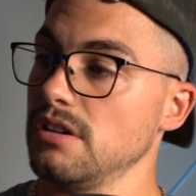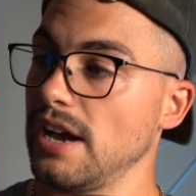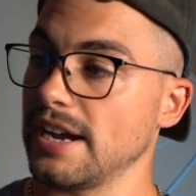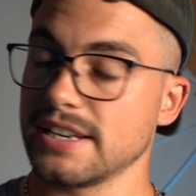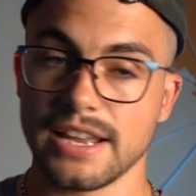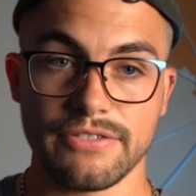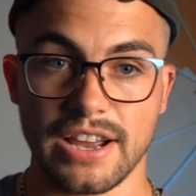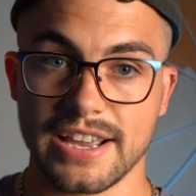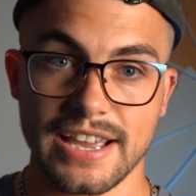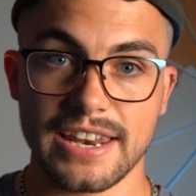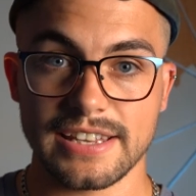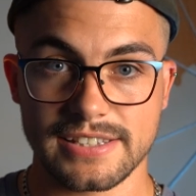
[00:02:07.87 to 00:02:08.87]
I can
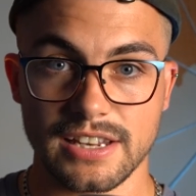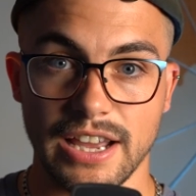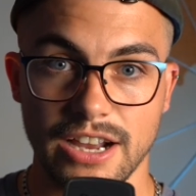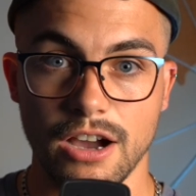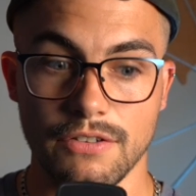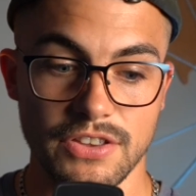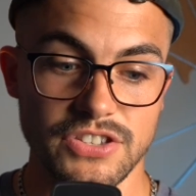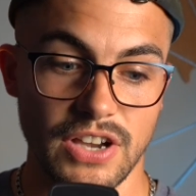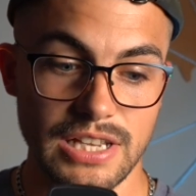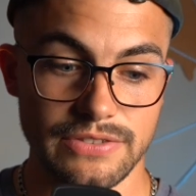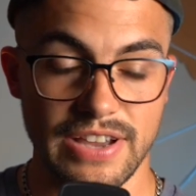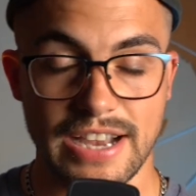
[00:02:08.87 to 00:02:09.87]
get it to like half the
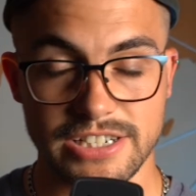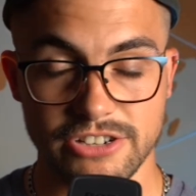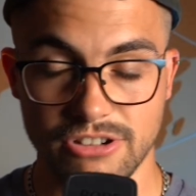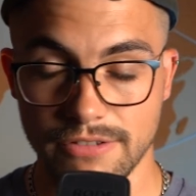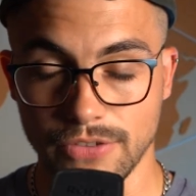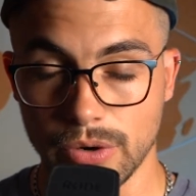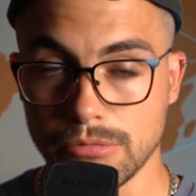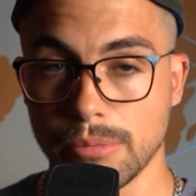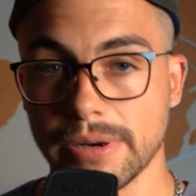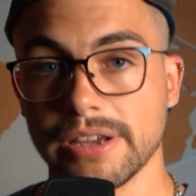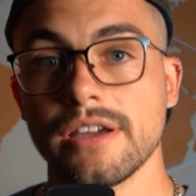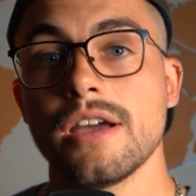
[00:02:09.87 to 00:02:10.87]
size if I actually try and fold it
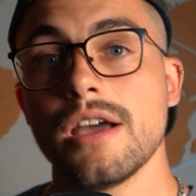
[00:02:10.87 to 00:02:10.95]
properly.